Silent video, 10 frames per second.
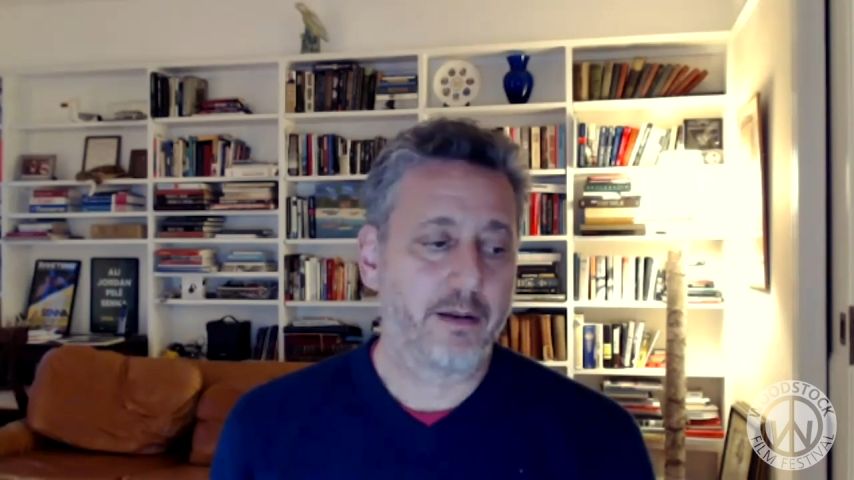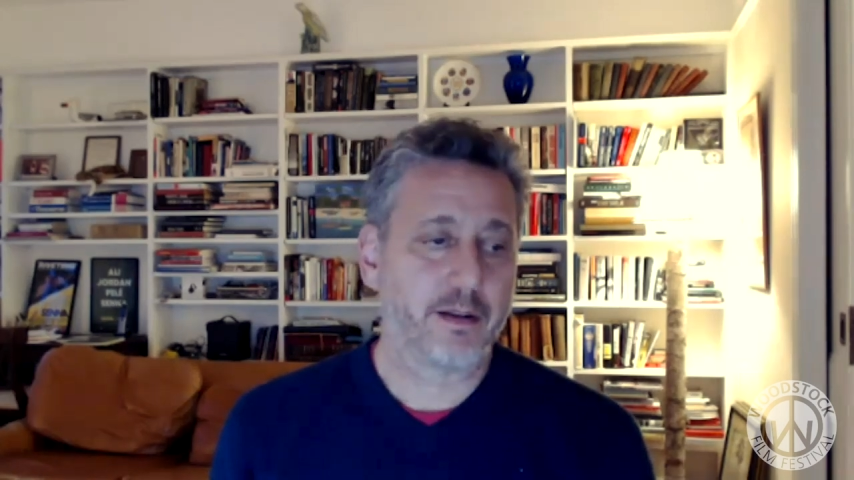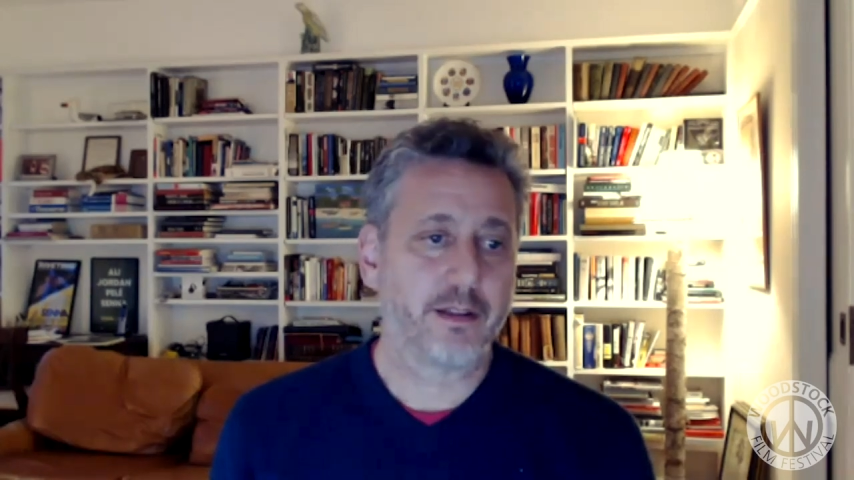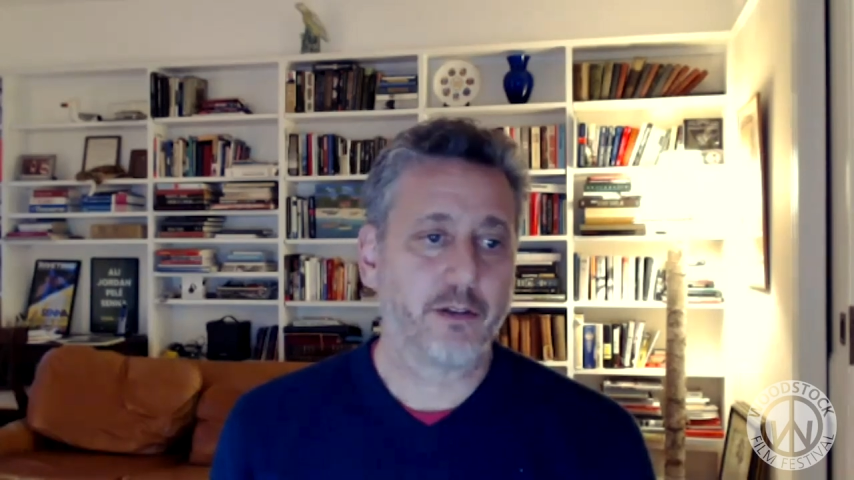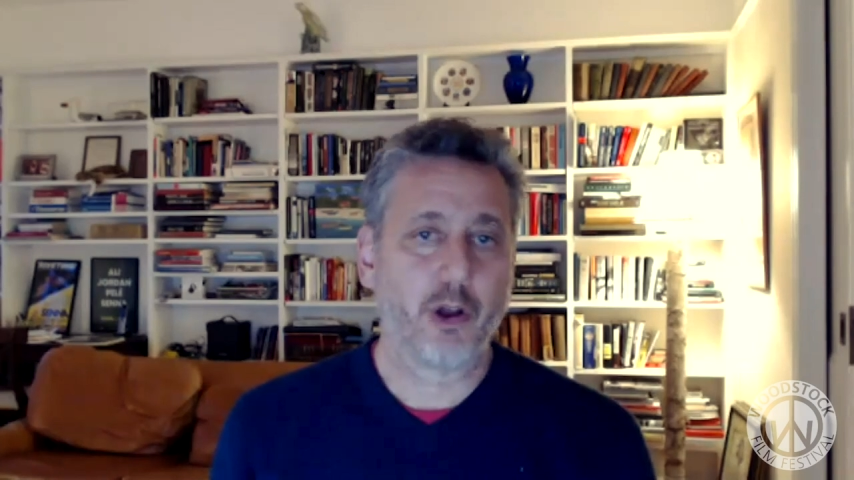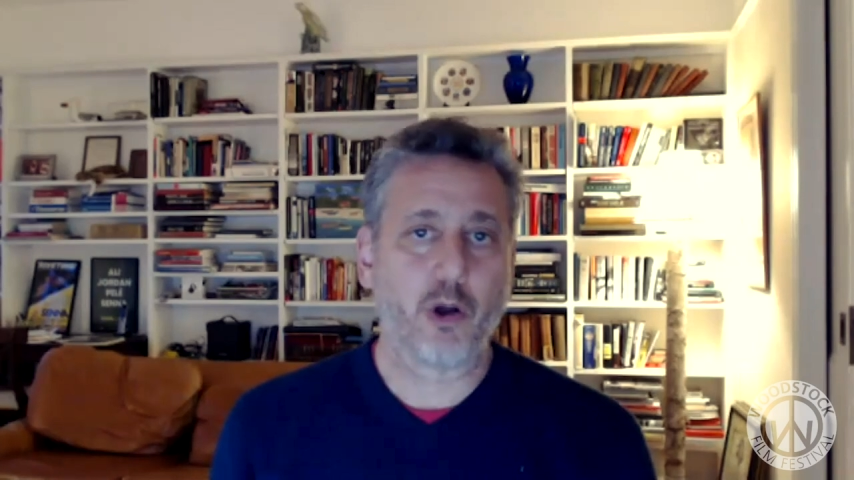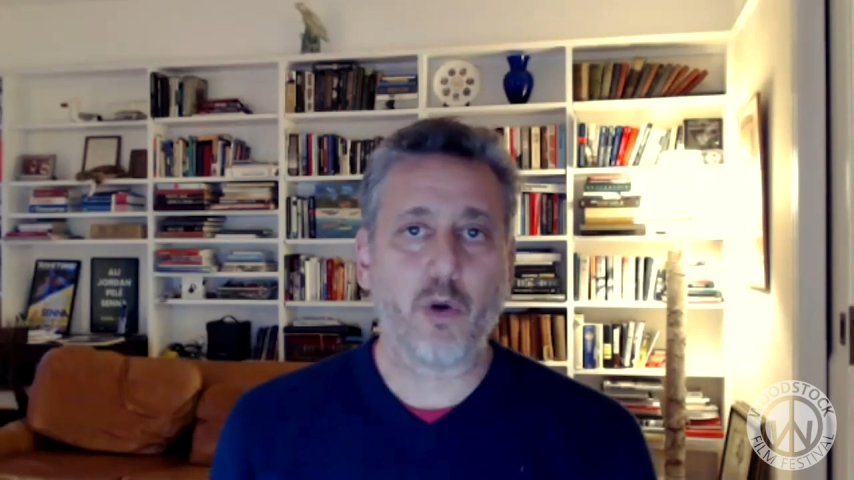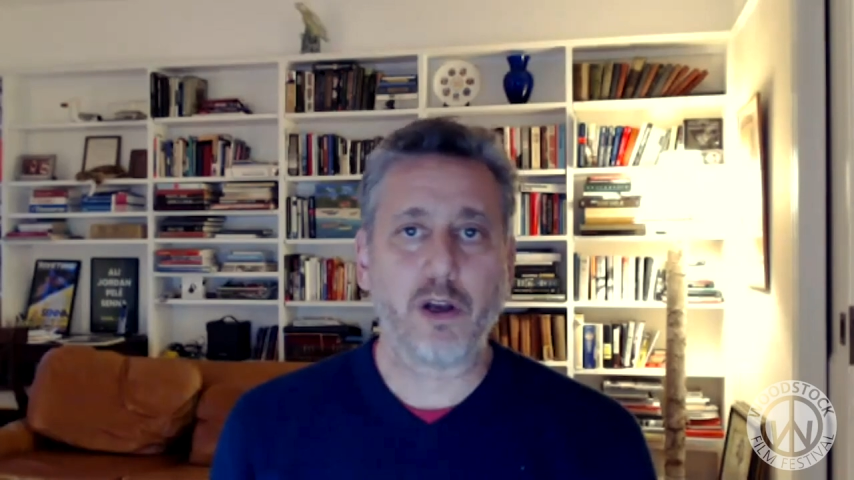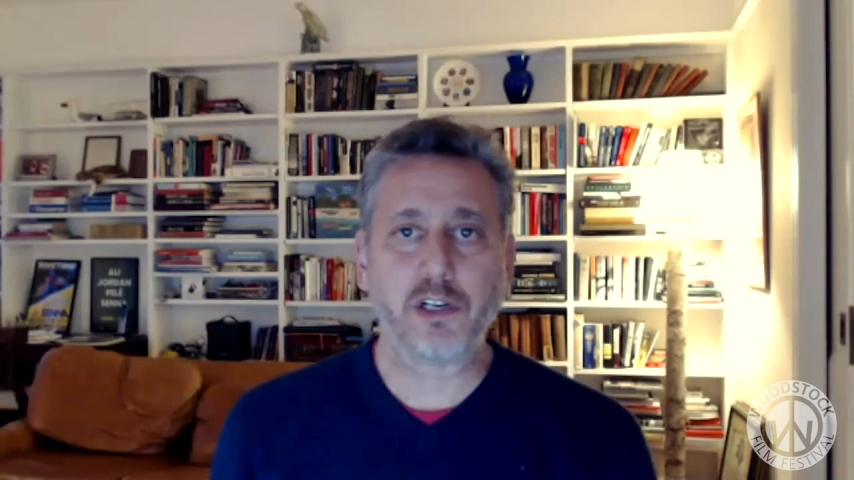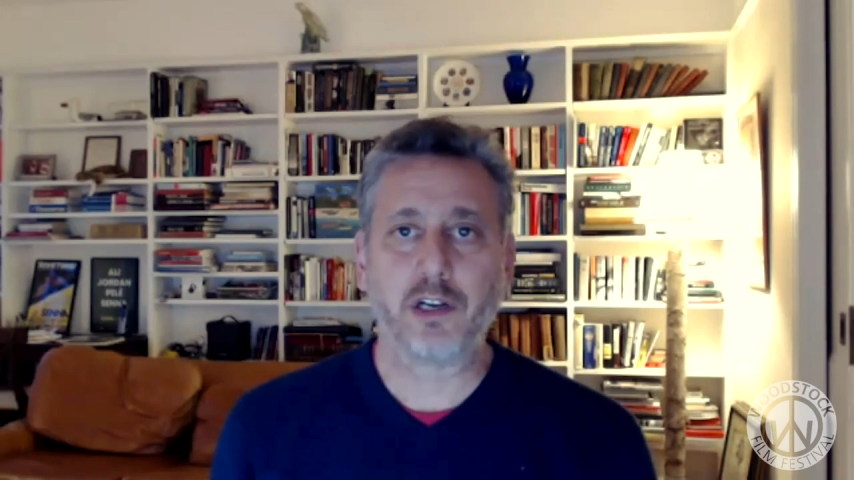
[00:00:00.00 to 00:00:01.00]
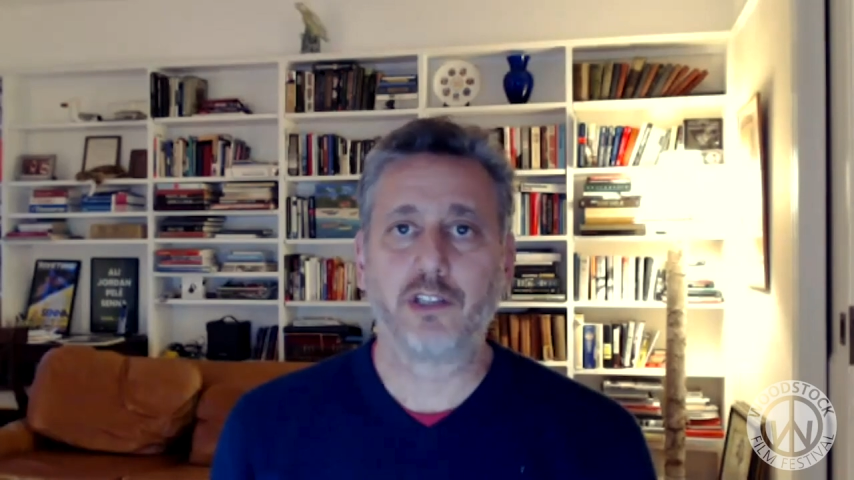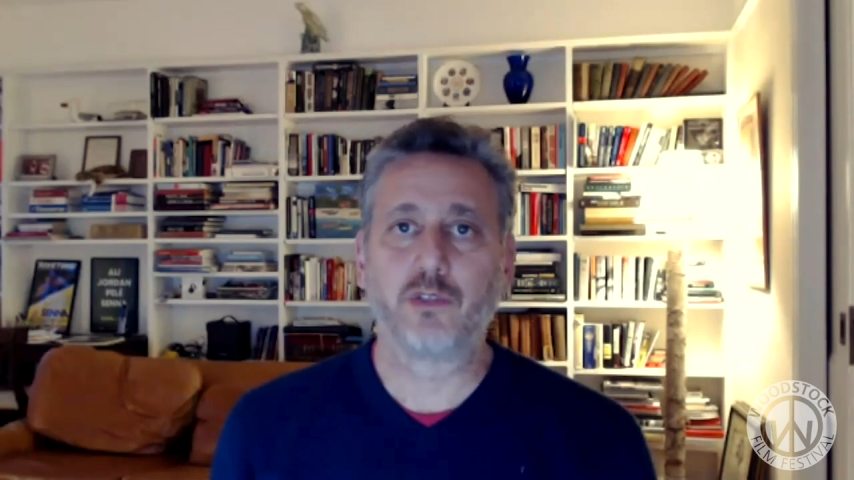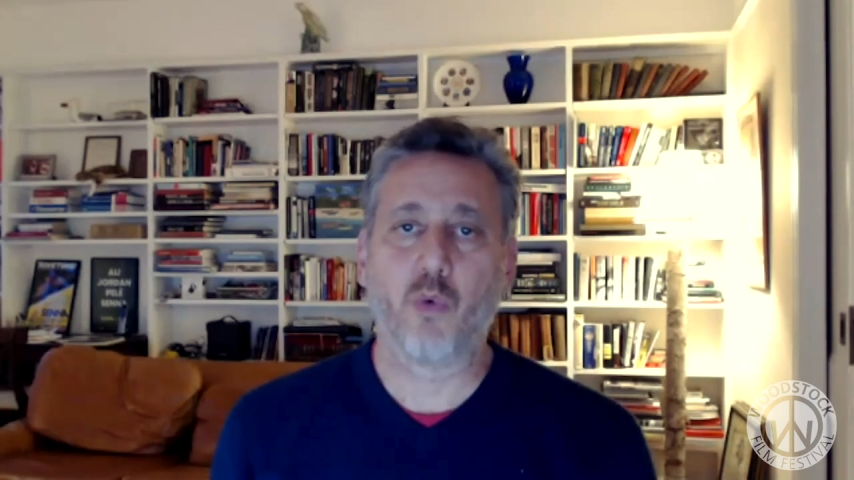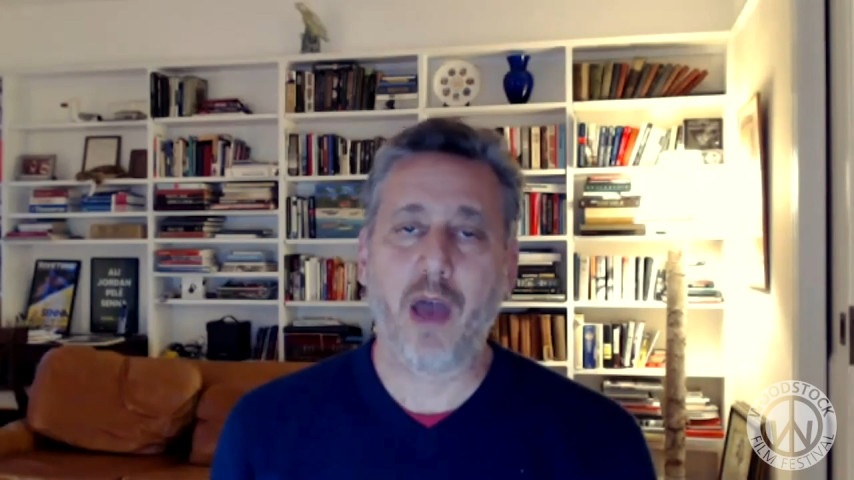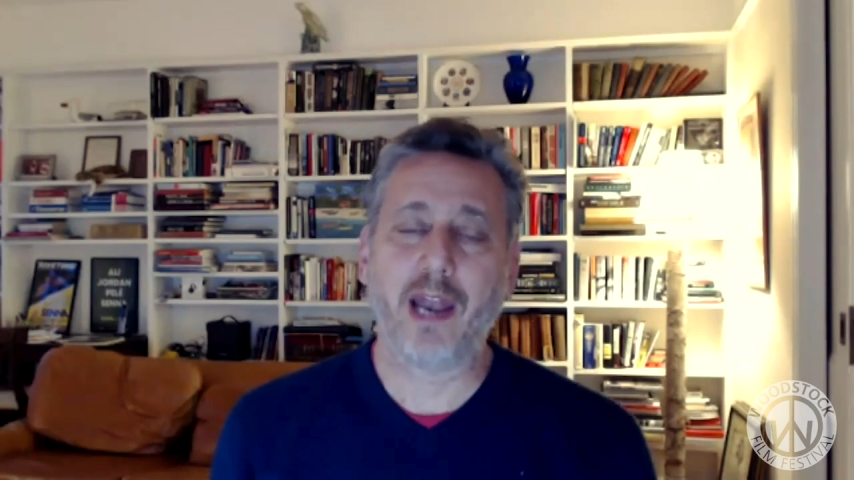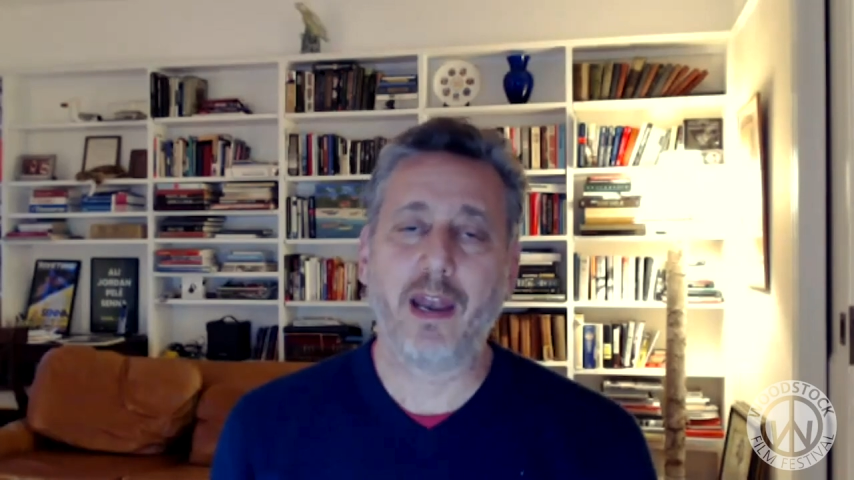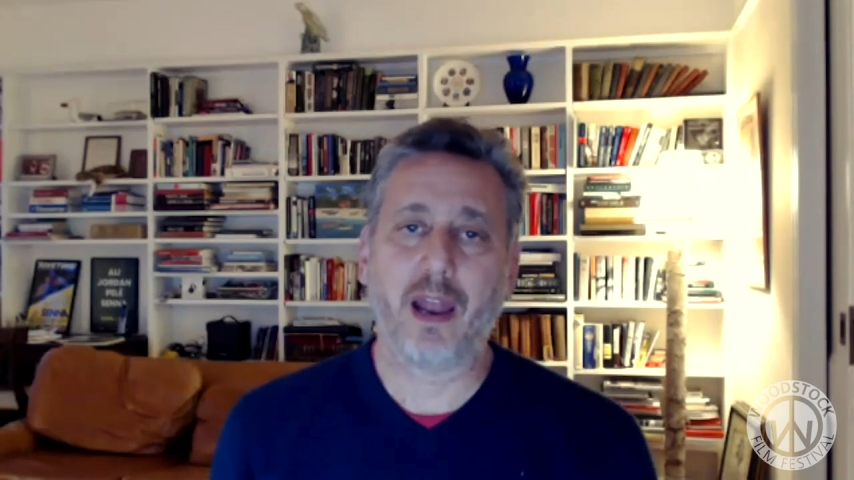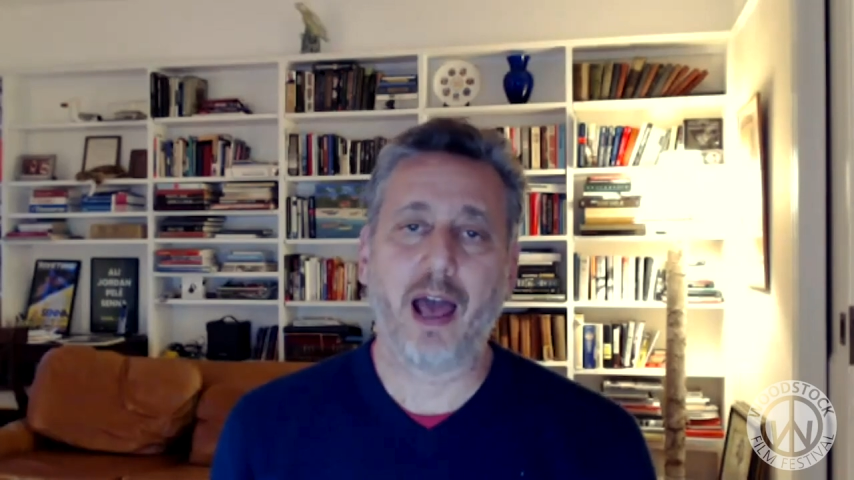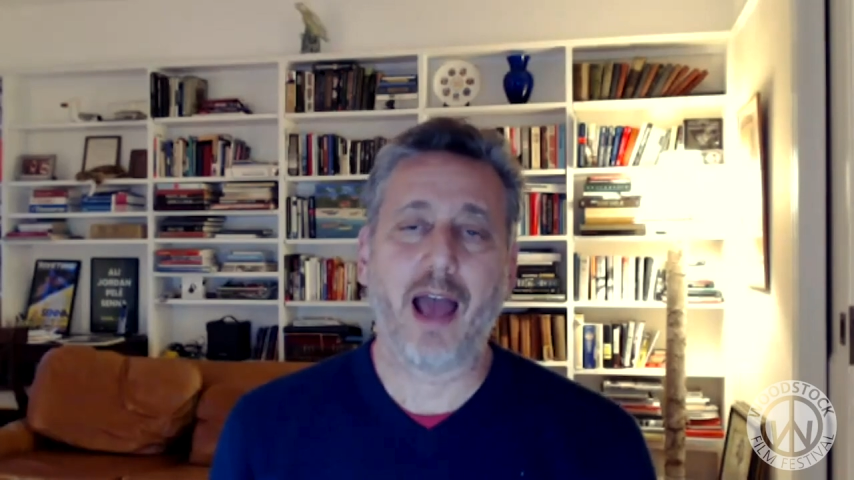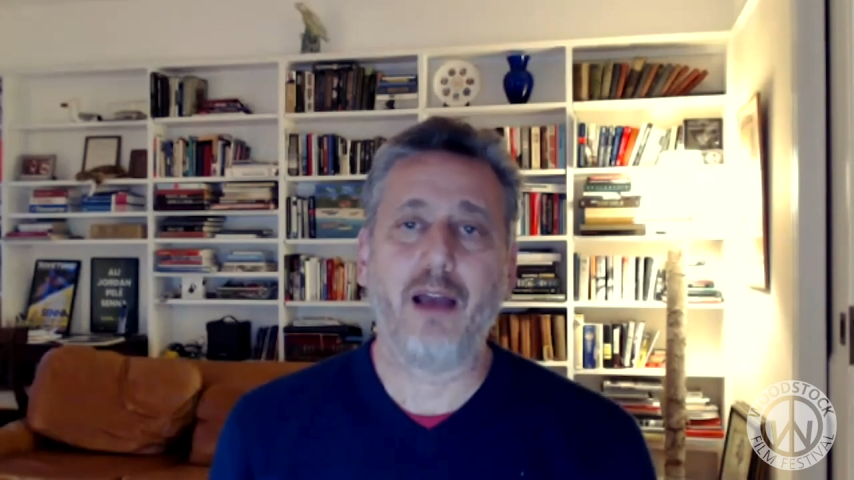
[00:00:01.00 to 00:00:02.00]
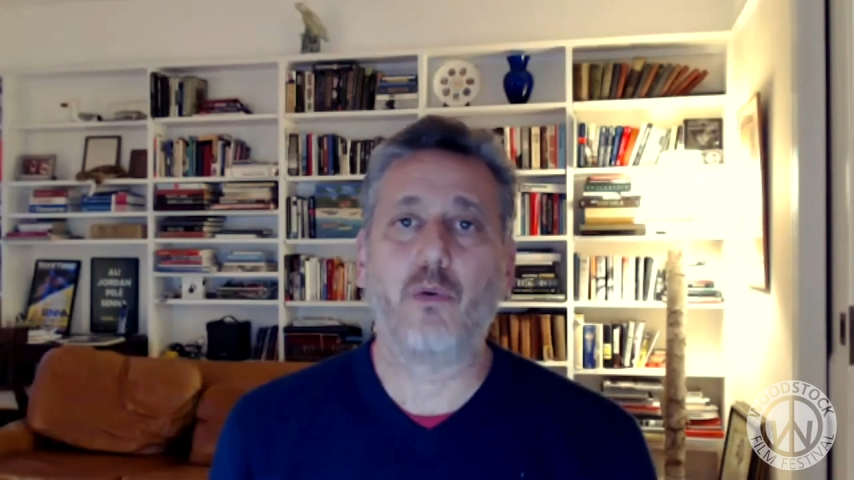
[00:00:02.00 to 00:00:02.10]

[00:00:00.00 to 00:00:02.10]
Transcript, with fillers: the real question is when I,